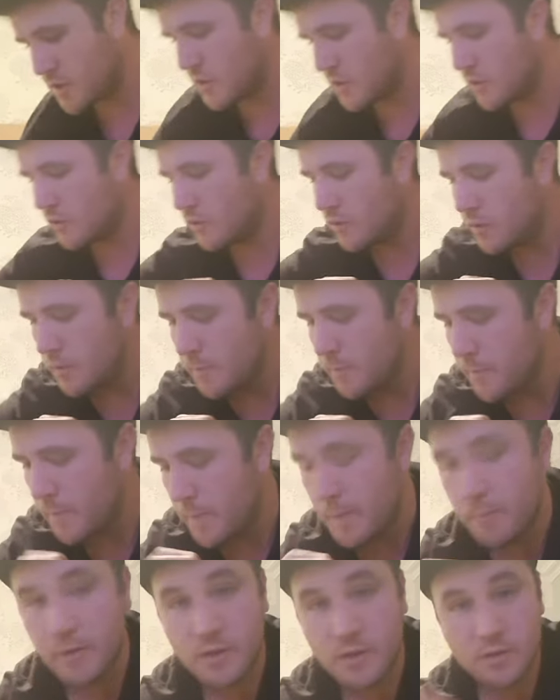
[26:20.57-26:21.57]
year,
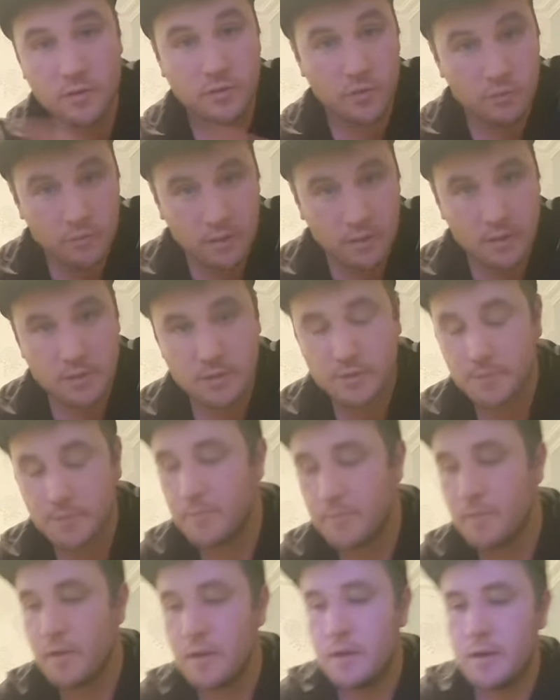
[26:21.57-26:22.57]
based on you guys,
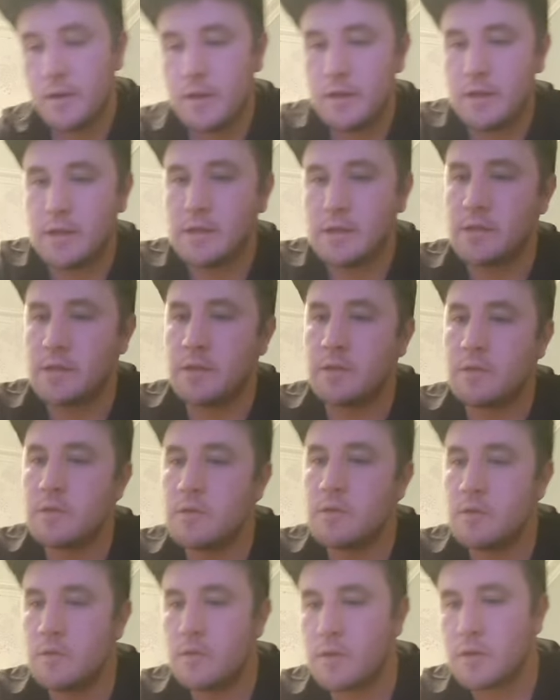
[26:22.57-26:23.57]
is
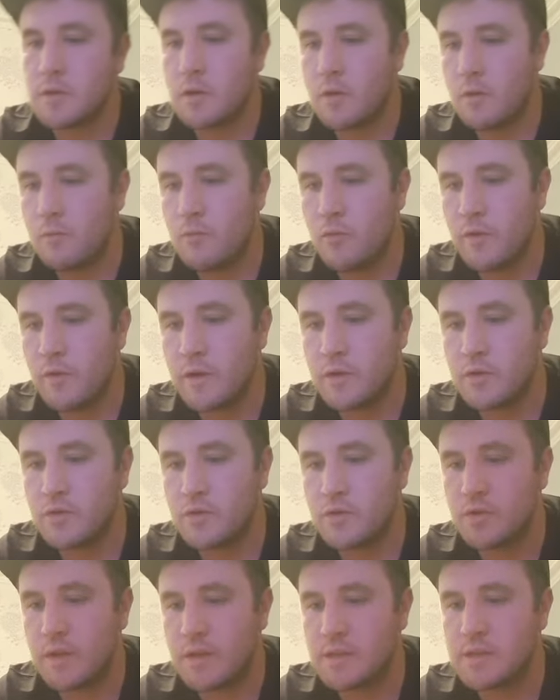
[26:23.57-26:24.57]
that there's a lot more
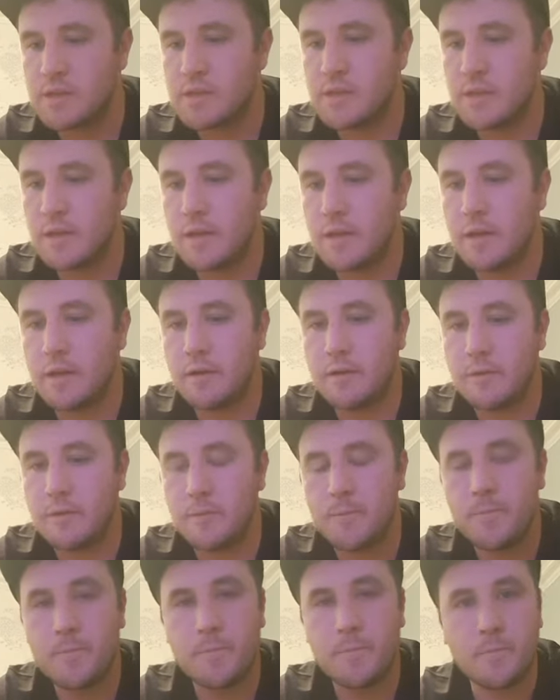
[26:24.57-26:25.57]
interest
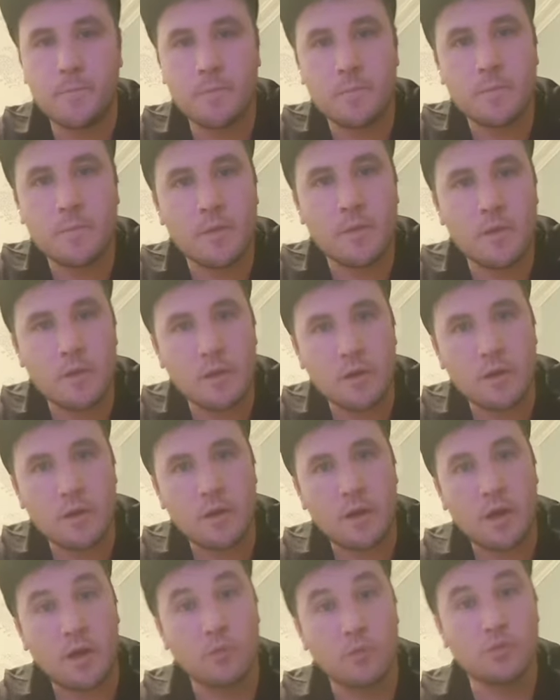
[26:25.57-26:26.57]
in
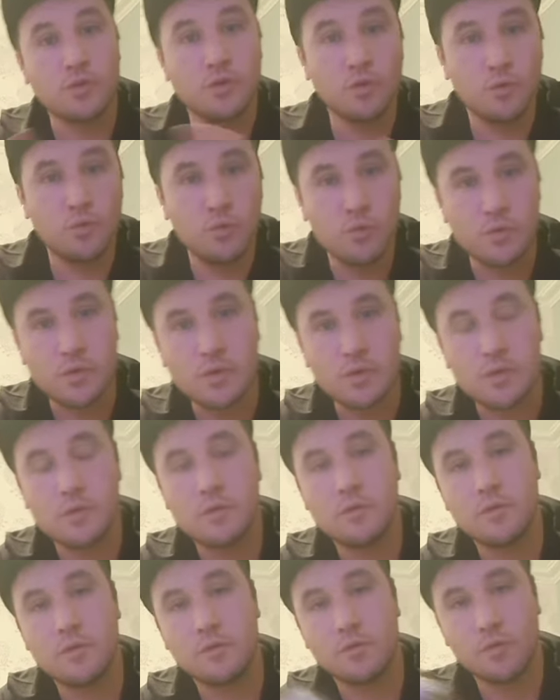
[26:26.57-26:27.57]

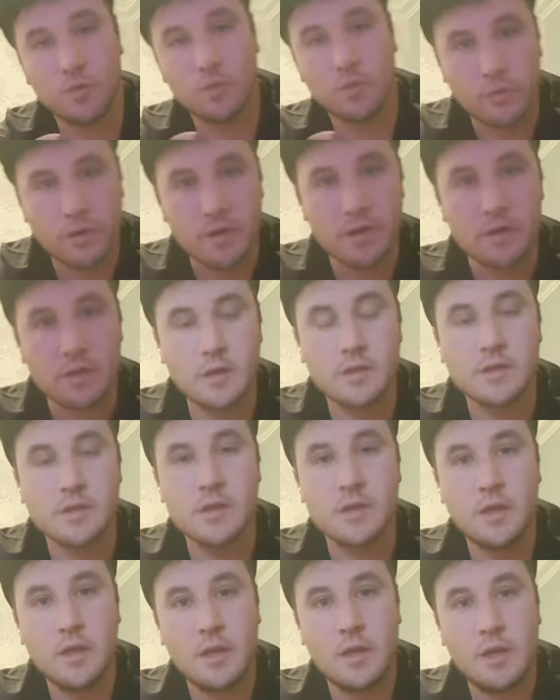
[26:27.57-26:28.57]
how-tos, tutorials,
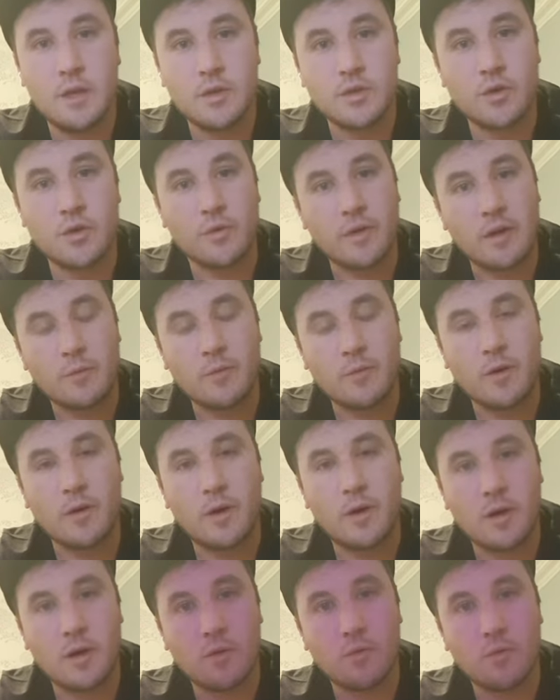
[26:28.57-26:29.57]
talking about
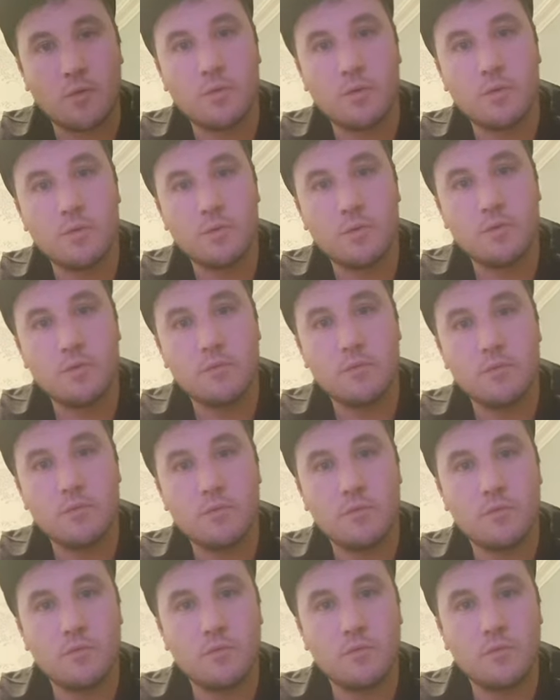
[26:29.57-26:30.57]

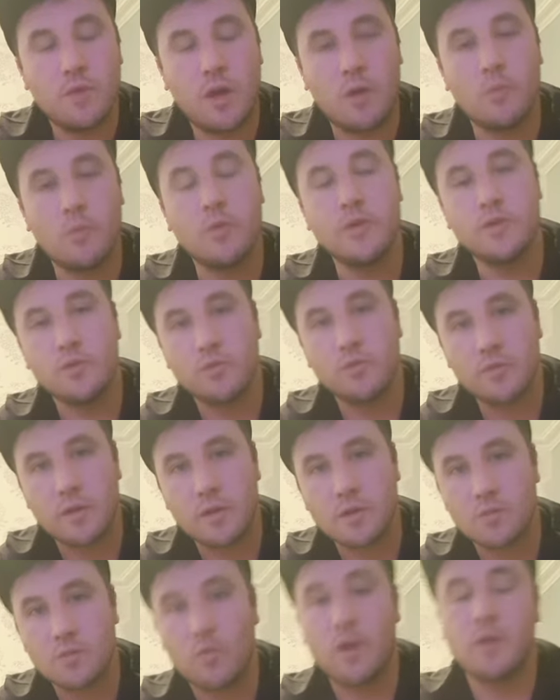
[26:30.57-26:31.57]
how we do
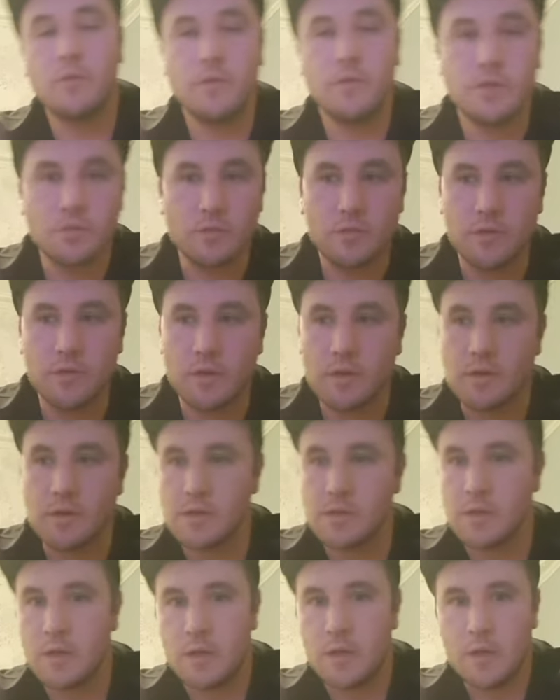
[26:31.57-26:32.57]
things, why we do
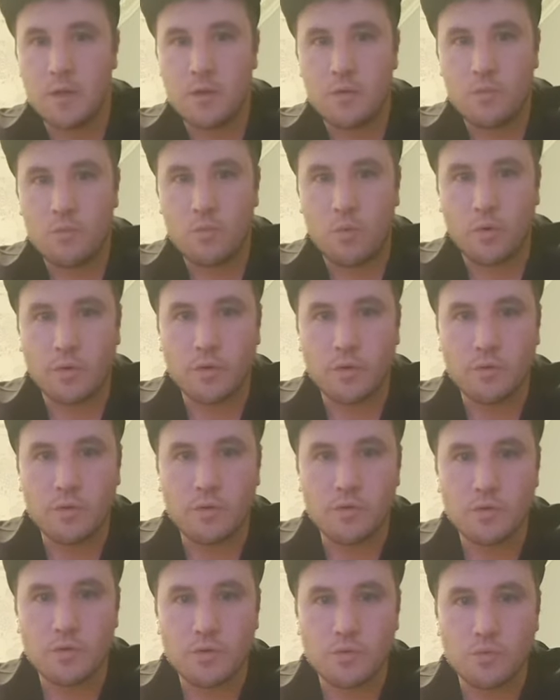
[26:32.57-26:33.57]
things, what you
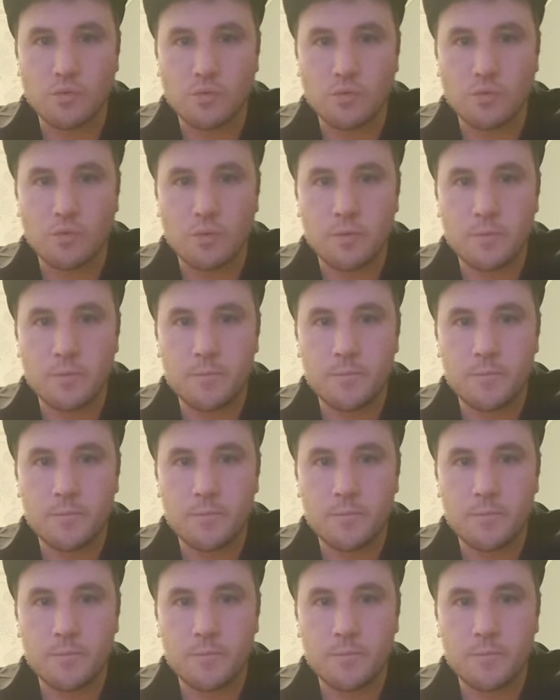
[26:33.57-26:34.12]
can do